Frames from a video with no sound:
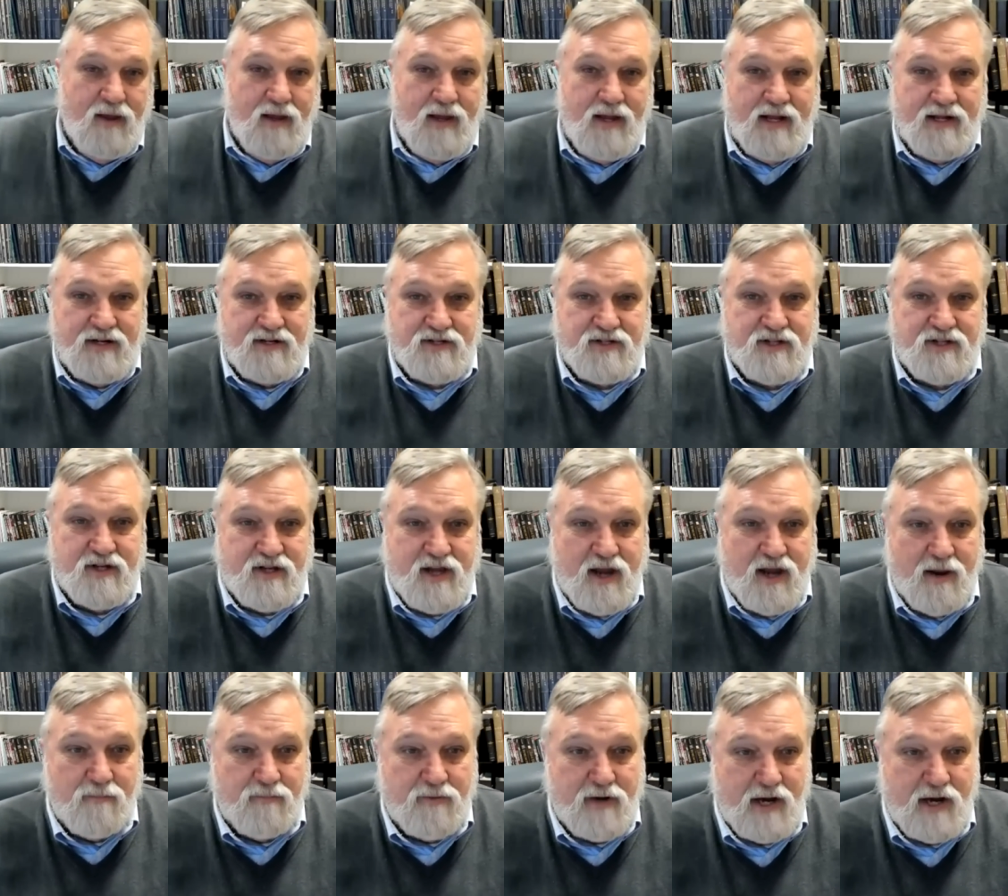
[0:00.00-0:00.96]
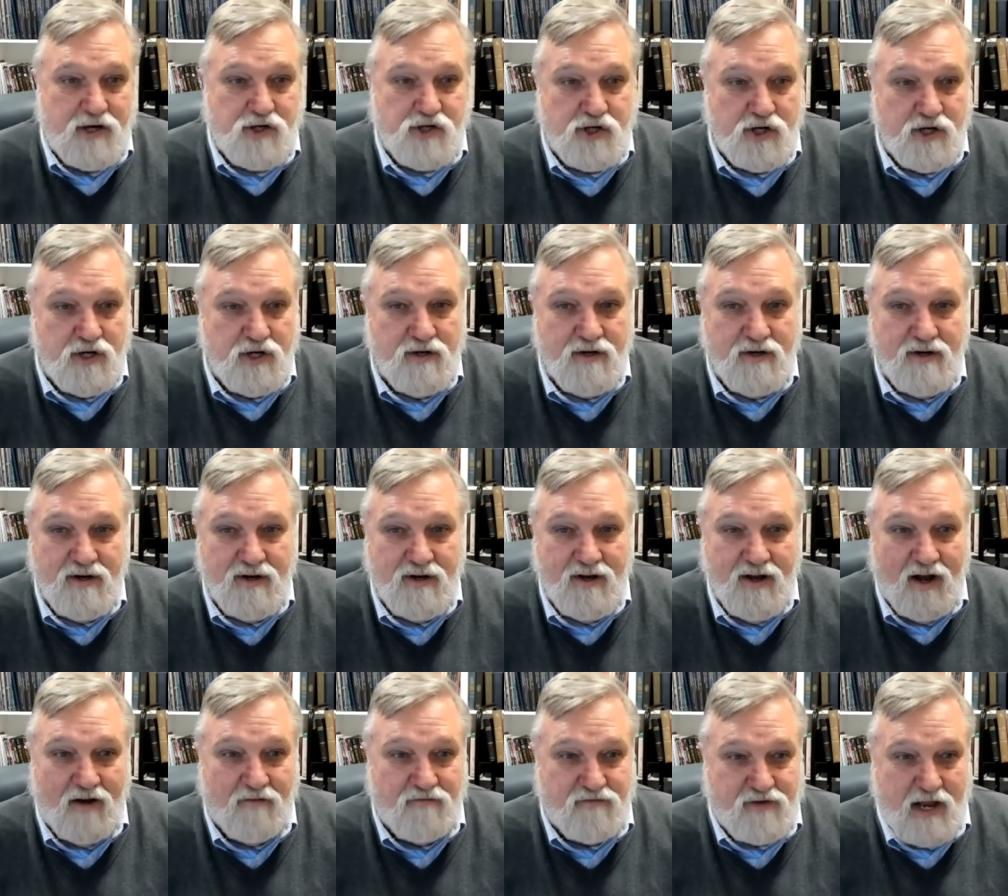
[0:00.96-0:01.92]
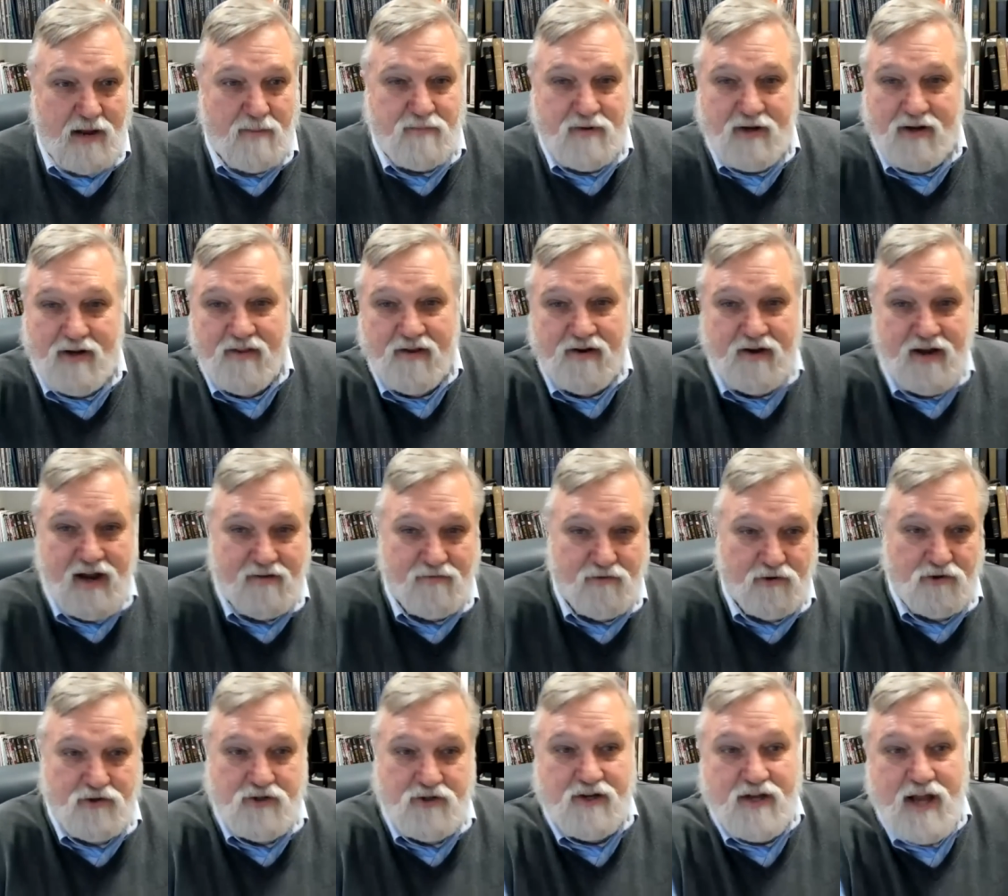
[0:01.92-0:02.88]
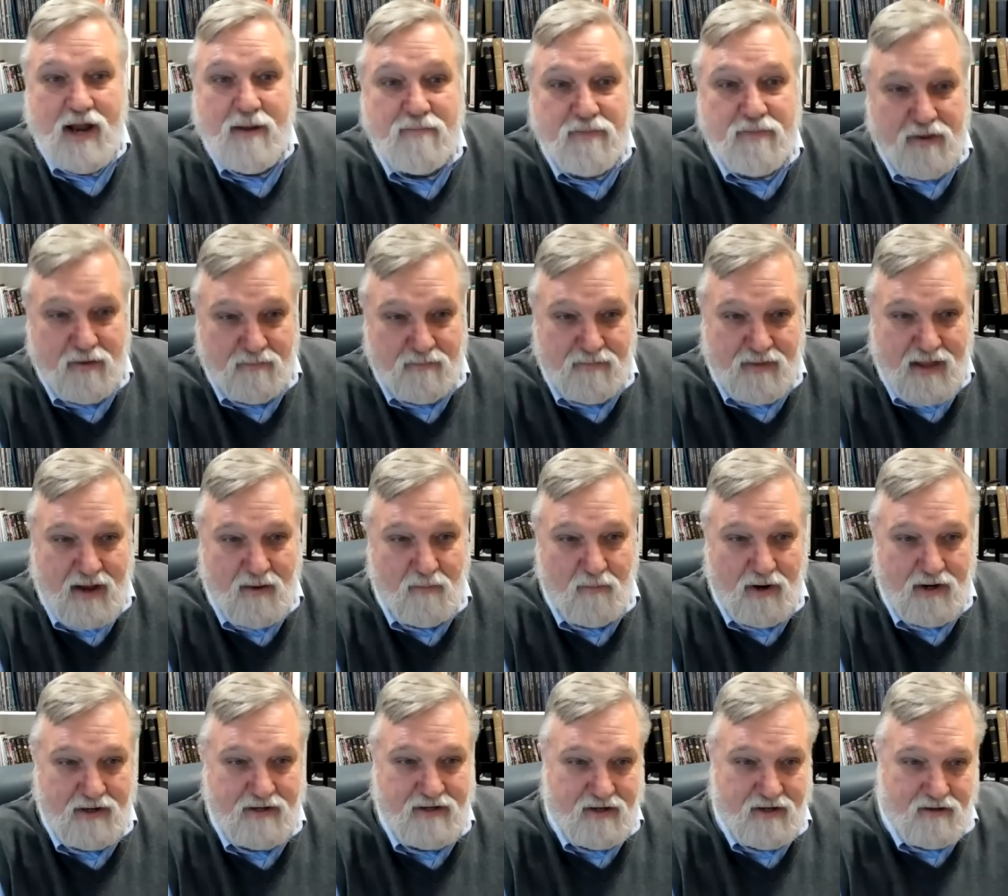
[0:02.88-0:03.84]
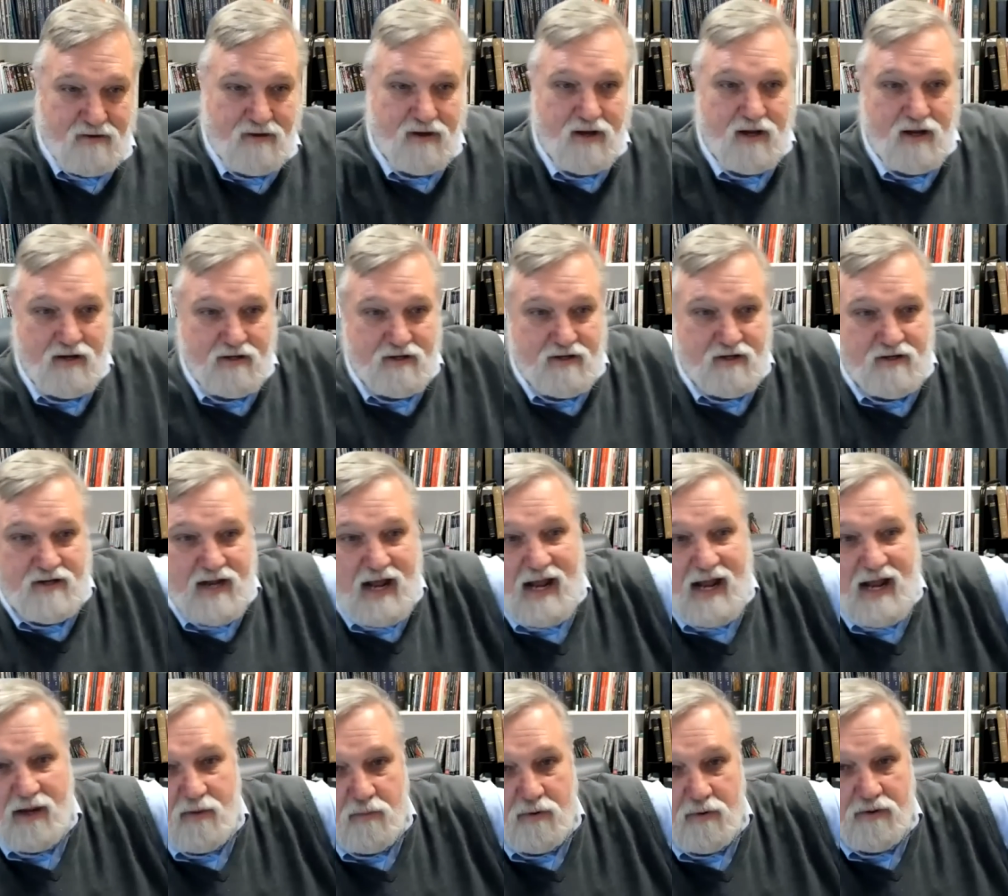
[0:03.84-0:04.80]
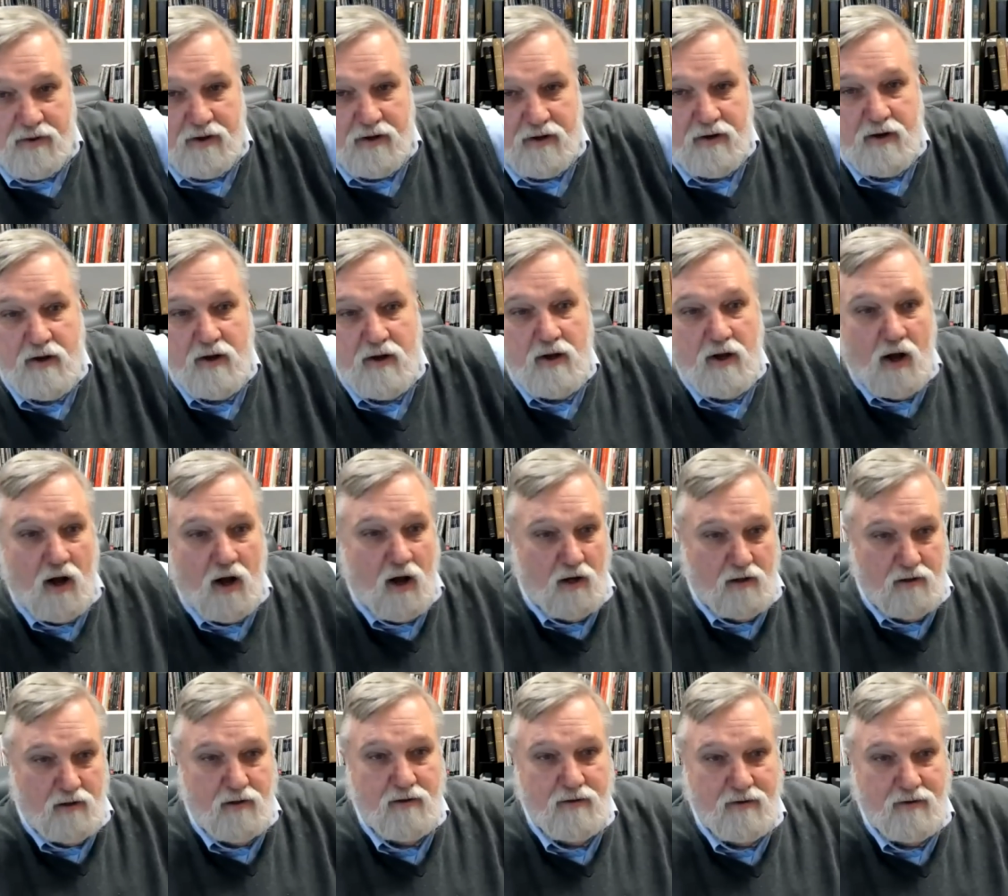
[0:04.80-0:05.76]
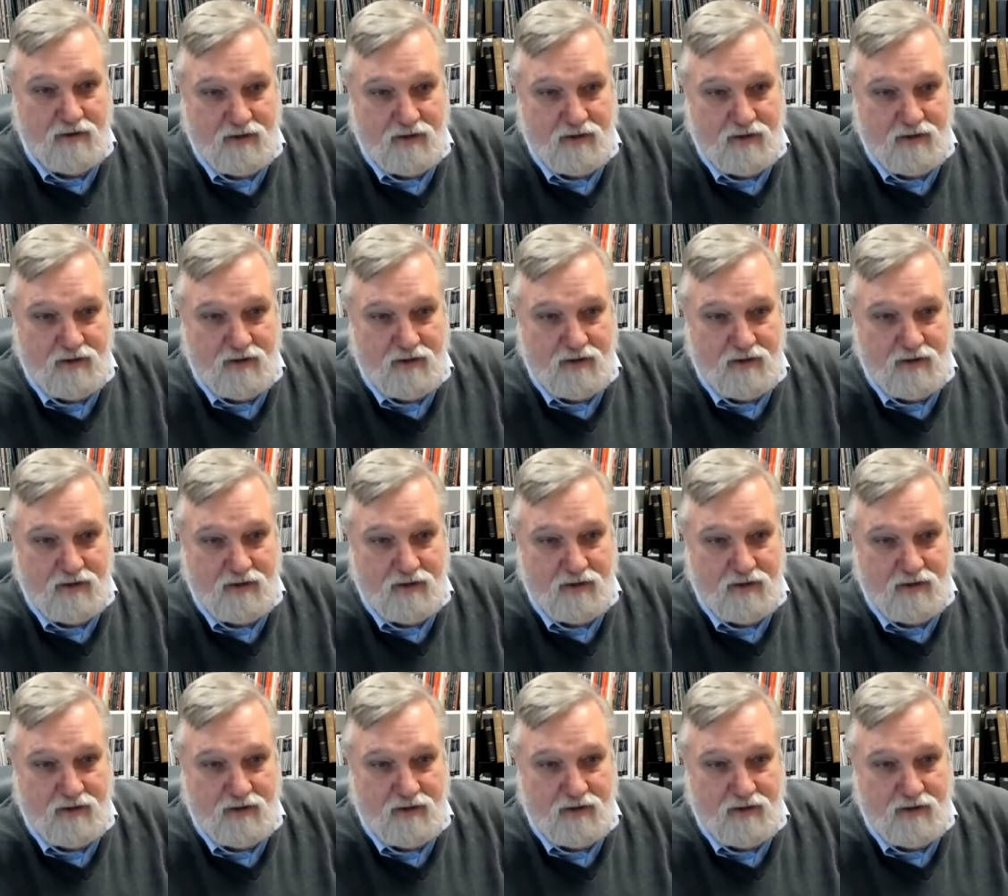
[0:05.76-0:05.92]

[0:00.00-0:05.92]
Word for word: It's the temptation of tempting the devil to tempt them that way, to to dally right. with it. And I've all, done that.